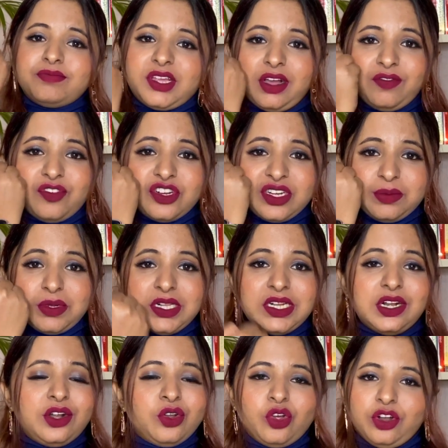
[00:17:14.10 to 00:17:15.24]
comfortable
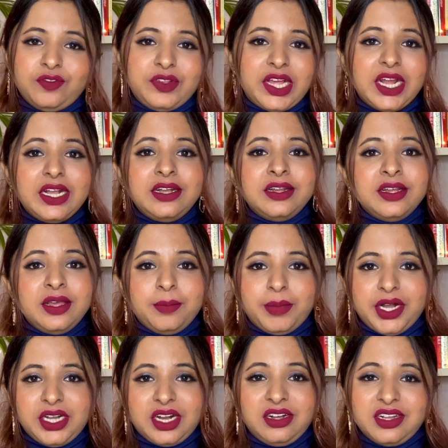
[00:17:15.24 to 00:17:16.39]
and all of that,
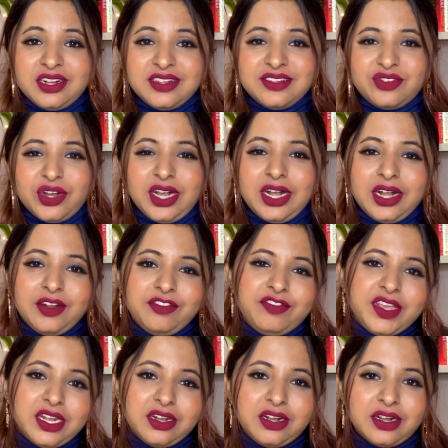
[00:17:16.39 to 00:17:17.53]
but until it's dried it'll
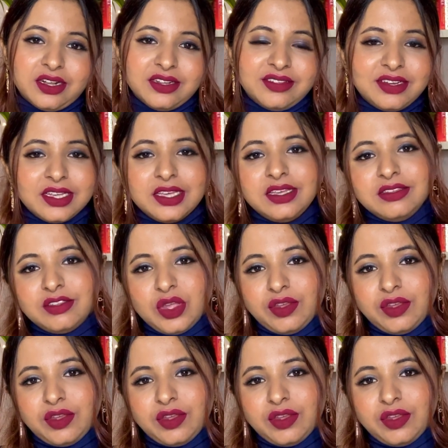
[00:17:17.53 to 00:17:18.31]
feel a little sticky.